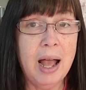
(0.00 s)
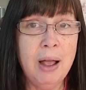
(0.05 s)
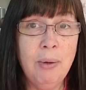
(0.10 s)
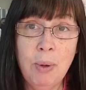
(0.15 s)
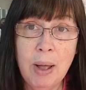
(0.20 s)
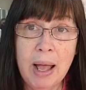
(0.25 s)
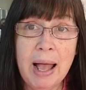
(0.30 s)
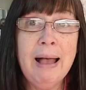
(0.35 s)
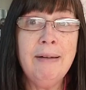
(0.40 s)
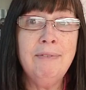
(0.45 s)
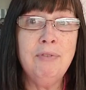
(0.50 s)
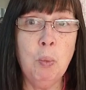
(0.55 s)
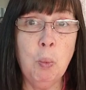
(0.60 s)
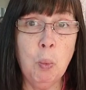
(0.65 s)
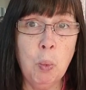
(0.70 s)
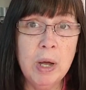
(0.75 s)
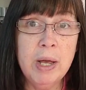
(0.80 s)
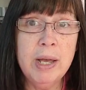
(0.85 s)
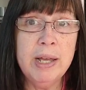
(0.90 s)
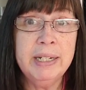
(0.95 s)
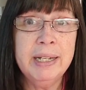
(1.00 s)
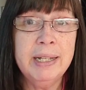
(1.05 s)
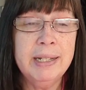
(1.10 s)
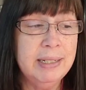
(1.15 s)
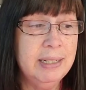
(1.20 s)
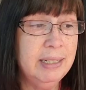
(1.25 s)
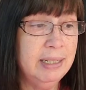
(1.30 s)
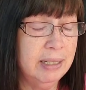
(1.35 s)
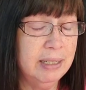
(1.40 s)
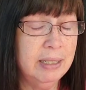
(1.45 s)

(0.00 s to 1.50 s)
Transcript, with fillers: I will have one